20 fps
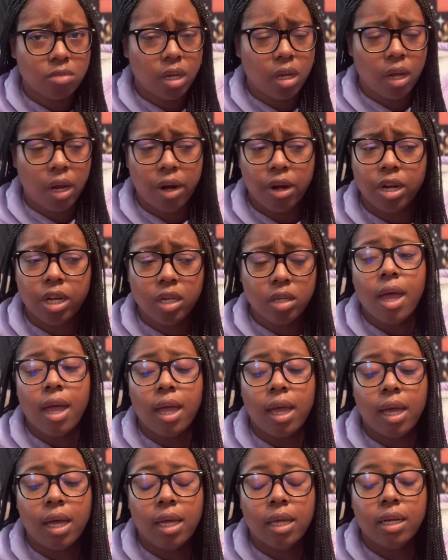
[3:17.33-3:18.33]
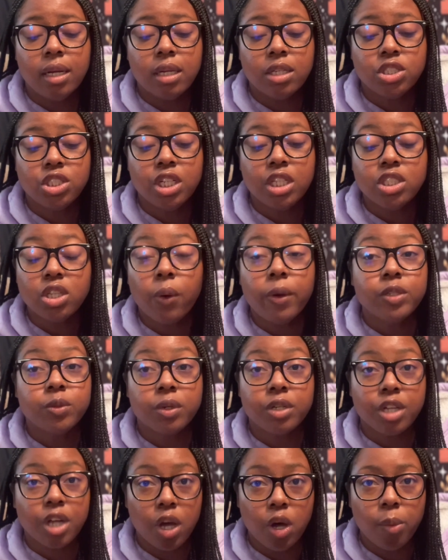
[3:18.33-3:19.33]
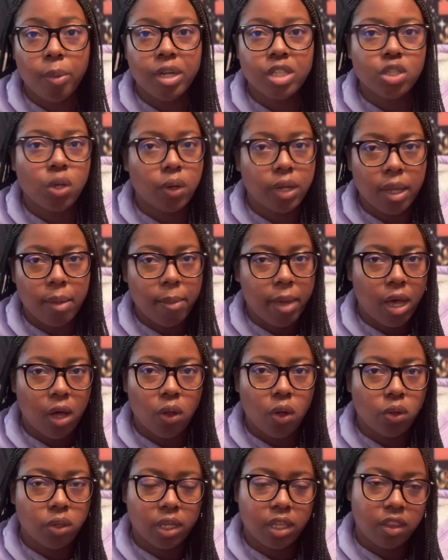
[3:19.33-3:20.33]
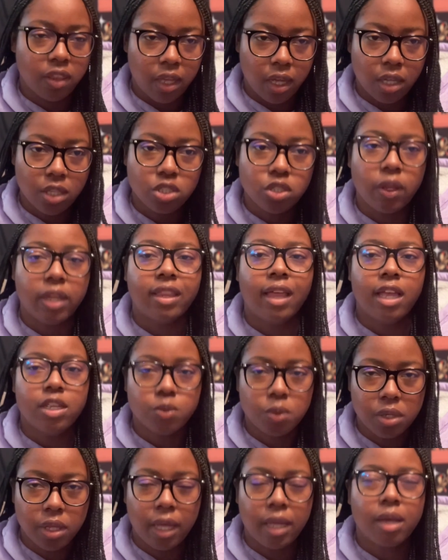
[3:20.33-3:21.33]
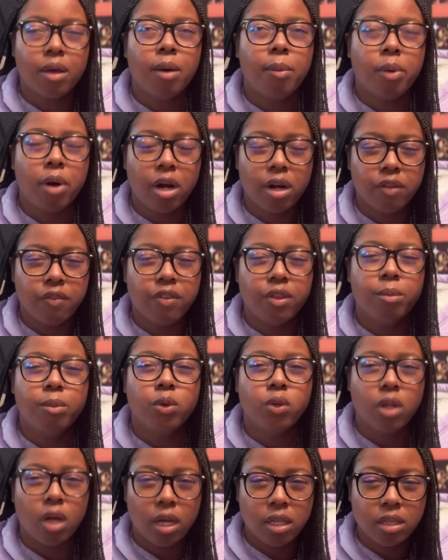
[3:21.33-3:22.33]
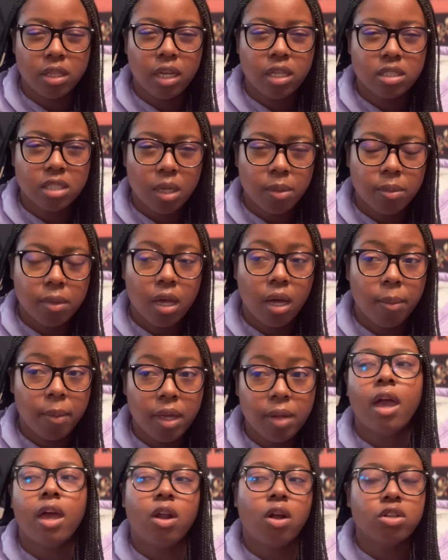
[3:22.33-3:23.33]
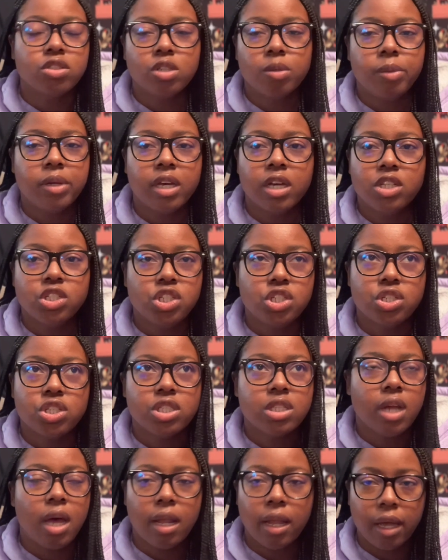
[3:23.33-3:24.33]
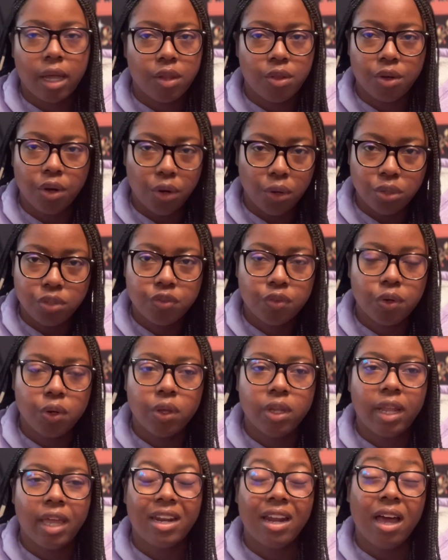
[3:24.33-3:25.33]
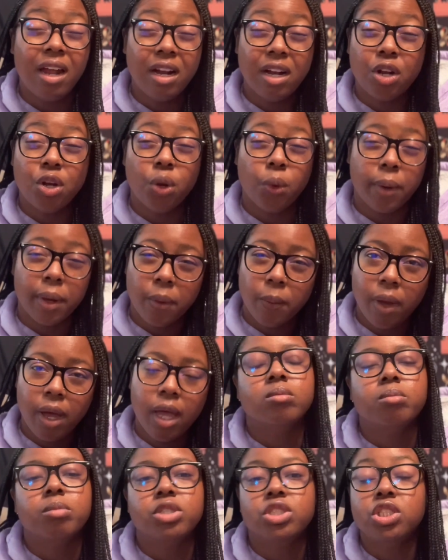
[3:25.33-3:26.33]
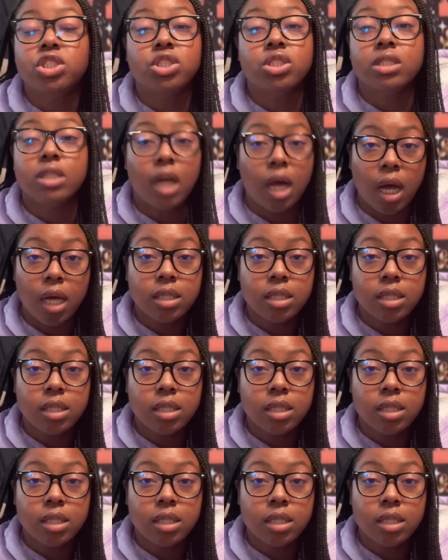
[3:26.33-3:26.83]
area. And she's always wanted to go, but it's only a male only thing, so like that's where like a part of the Mulan things come come in. And also because she's just not like other girls for real, and like not in an annoying way, but she's just not.